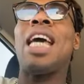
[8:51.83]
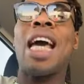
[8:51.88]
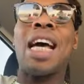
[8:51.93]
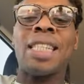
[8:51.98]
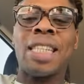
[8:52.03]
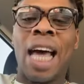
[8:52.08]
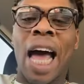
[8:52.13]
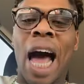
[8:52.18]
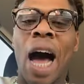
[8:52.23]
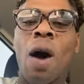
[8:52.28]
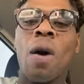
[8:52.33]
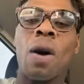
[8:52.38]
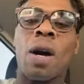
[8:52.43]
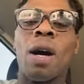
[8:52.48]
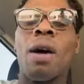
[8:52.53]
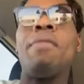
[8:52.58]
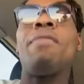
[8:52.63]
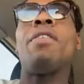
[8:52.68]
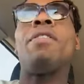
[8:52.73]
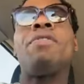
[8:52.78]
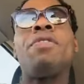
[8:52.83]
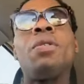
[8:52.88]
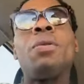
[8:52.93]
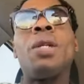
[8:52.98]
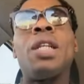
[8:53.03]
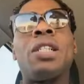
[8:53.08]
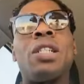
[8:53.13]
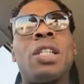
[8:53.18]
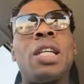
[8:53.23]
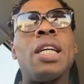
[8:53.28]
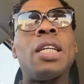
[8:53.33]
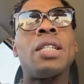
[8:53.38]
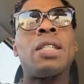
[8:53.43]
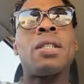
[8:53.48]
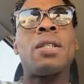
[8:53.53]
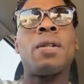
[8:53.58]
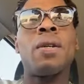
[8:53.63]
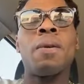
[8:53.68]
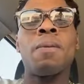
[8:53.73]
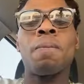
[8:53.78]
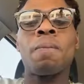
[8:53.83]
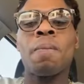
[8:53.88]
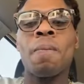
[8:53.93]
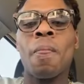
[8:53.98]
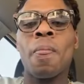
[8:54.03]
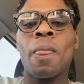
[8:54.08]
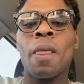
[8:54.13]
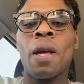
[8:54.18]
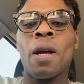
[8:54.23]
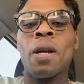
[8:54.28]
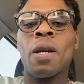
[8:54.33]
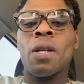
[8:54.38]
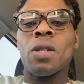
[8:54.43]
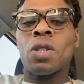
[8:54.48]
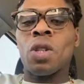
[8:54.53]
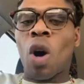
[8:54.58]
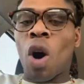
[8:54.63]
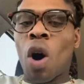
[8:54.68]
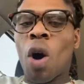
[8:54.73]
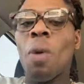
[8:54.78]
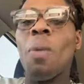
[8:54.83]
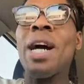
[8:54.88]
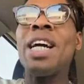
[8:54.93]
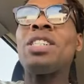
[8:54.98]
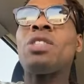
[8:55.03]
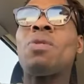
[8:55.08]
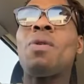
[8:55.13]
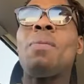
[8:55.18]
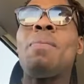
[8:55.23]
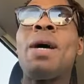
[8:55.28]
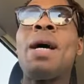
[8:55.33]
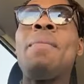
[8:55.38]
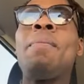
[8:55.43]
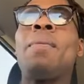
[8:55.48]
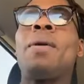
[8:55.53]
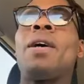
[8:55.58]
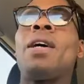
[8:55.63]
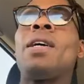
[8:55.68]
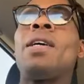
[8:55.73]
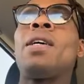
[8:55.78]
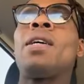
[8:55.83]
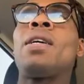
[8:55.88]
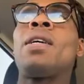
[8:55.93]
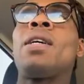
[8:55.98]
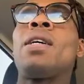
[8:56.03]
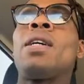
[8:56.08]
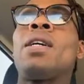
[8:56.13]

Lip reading: and he has an outcome for foolishness. So always remember,